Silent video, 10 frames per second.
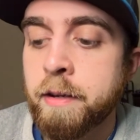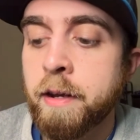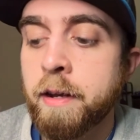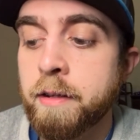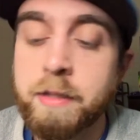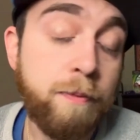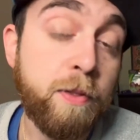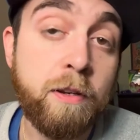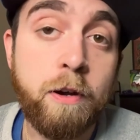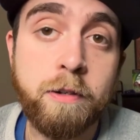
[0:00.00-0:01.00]
except for
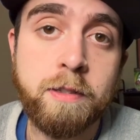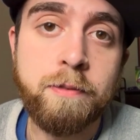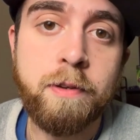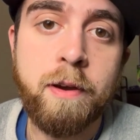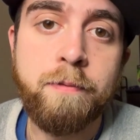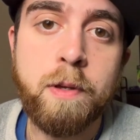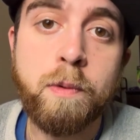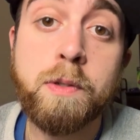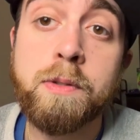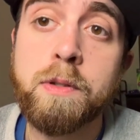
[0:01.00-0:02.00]
the Dark Sylveon V,
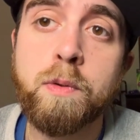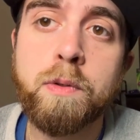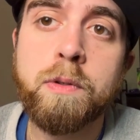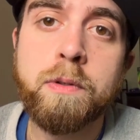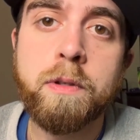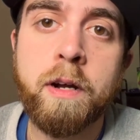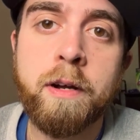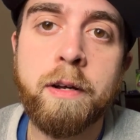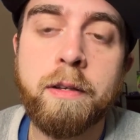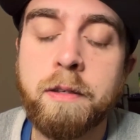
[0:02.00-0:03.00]
which was a cool,
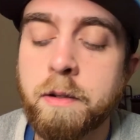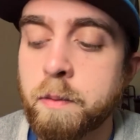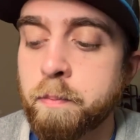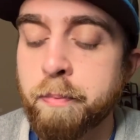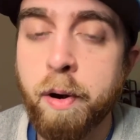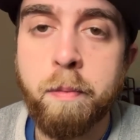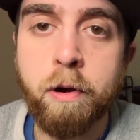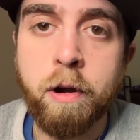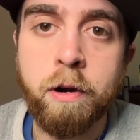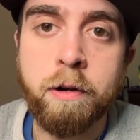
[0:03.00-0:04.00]
promo
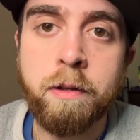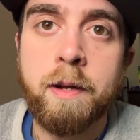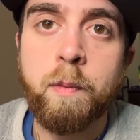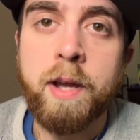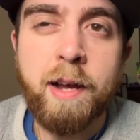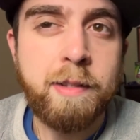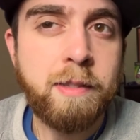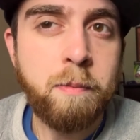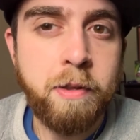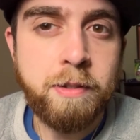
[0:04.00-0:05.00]
card. We got
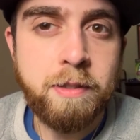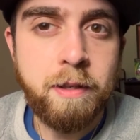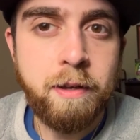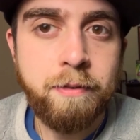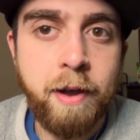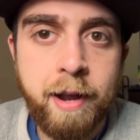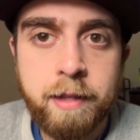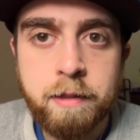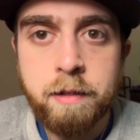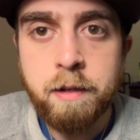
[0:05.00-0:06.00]
some other stuff. I
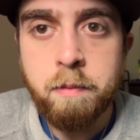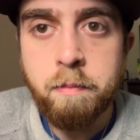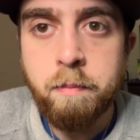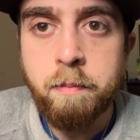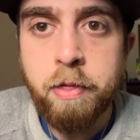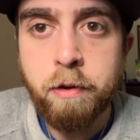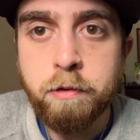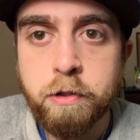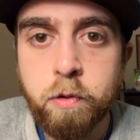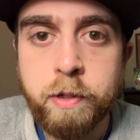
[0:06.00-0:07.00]
got the mythical
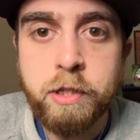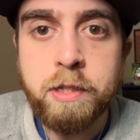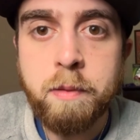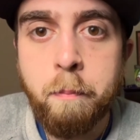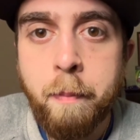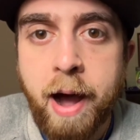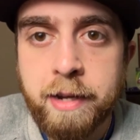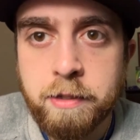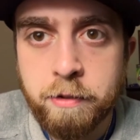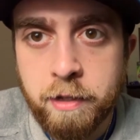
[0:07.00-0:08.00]
squishy
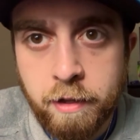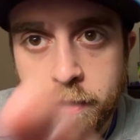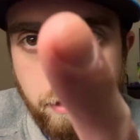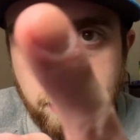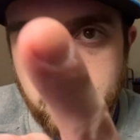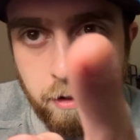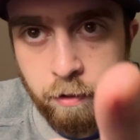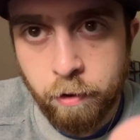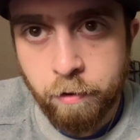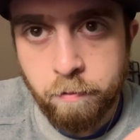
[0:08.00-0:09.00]
box right there. You can see, like,
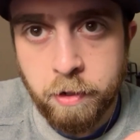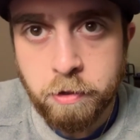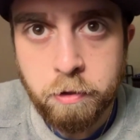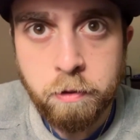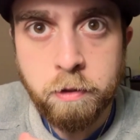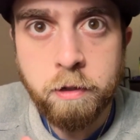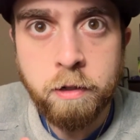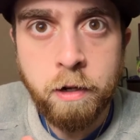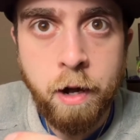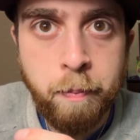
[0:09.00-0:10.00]
right over my
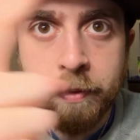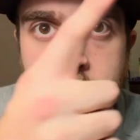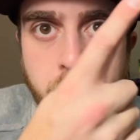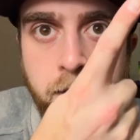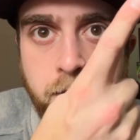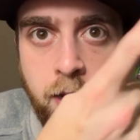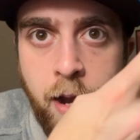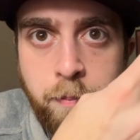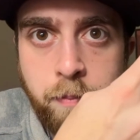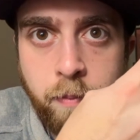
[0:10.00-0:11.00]
shoulder, up in the
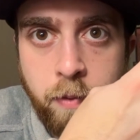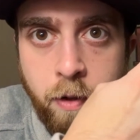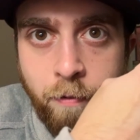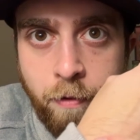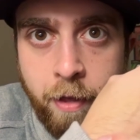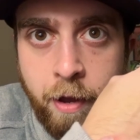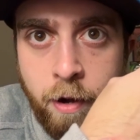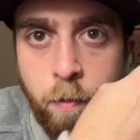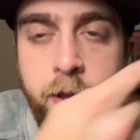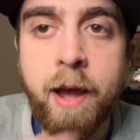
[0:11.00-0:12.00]
top over
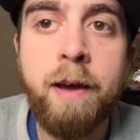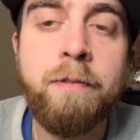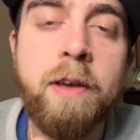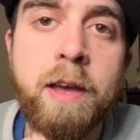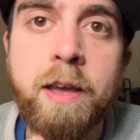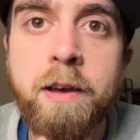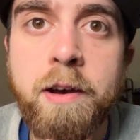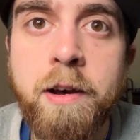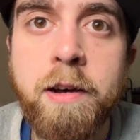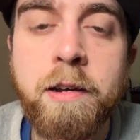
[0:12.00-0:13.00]
there. We have
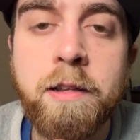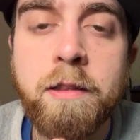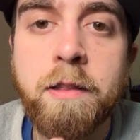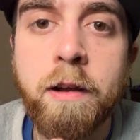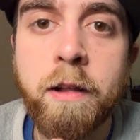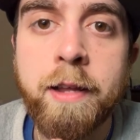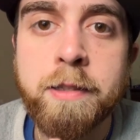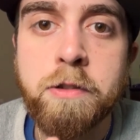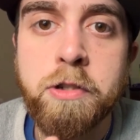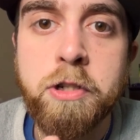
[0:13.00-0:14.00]
a the
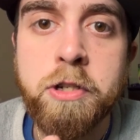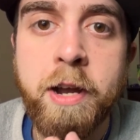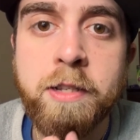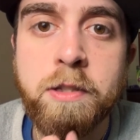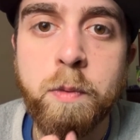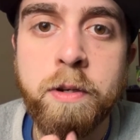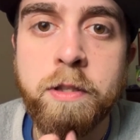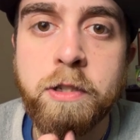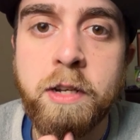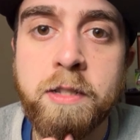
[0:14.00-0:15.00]
collector's chest, one of the
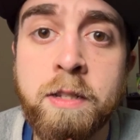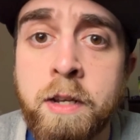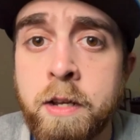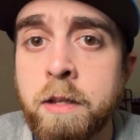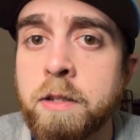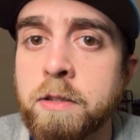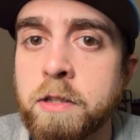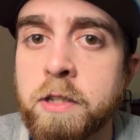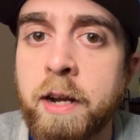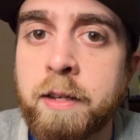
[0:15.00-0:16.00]
chests. There's a
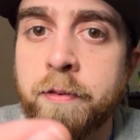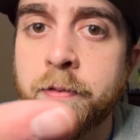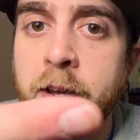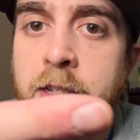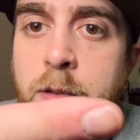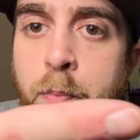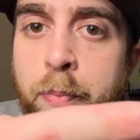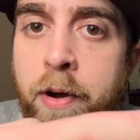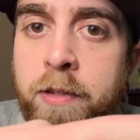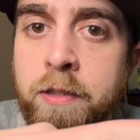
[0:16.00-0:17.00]
Shining Fates
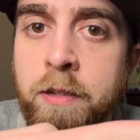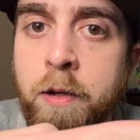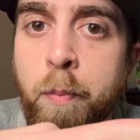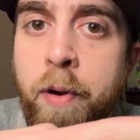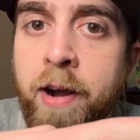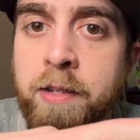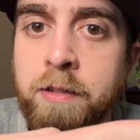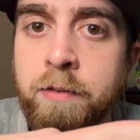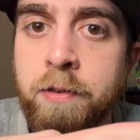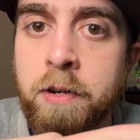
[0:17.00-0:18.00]
Baltund box
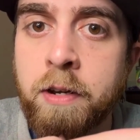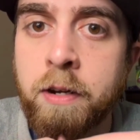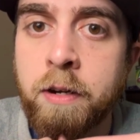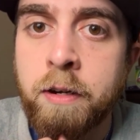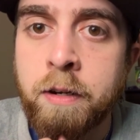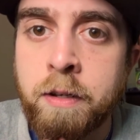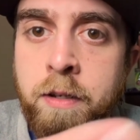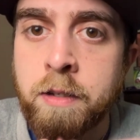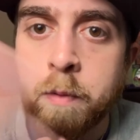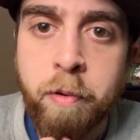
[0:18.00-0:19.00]
over here.
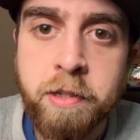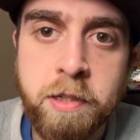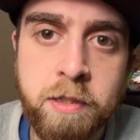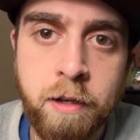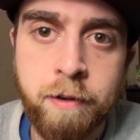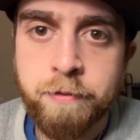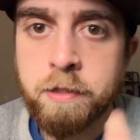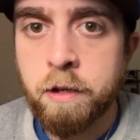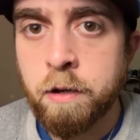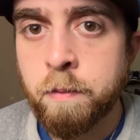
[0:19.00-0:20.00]
A bunch of stuff.
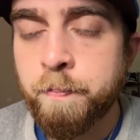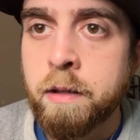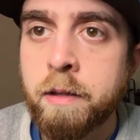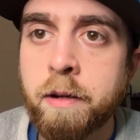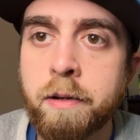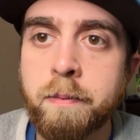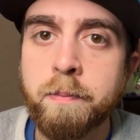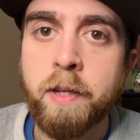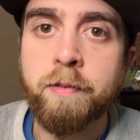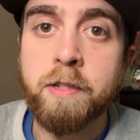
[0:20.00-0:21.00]
So, you know,
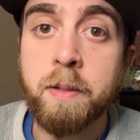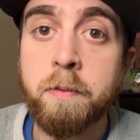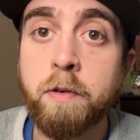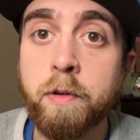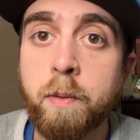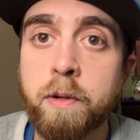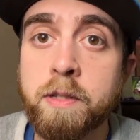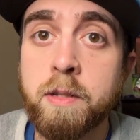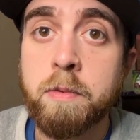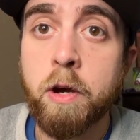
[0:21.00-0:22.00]
if there's something you really want to
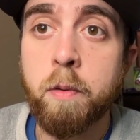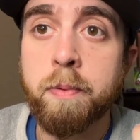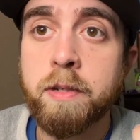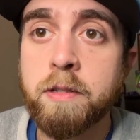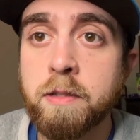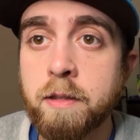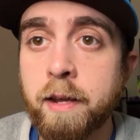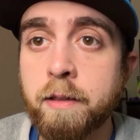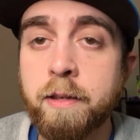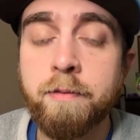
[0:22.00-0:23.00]
see me open, just
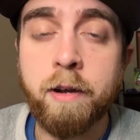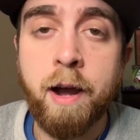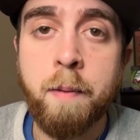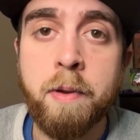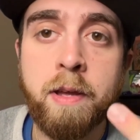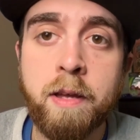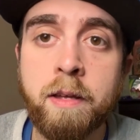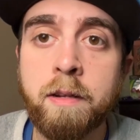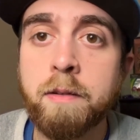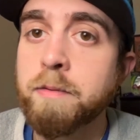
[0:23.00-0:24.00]
like leave a comment
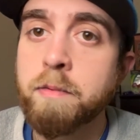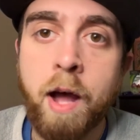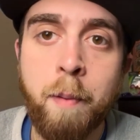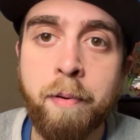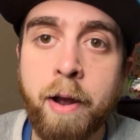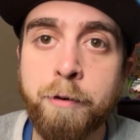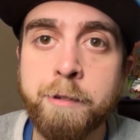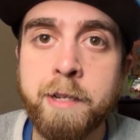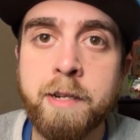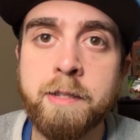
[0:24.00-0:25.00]
and I'll
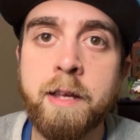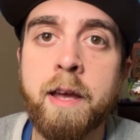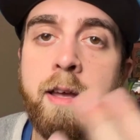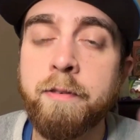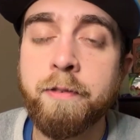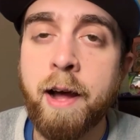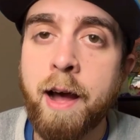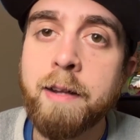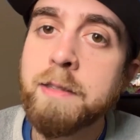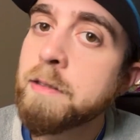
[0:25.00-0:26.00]
prioritize that. If
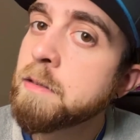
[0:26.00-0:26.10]
not,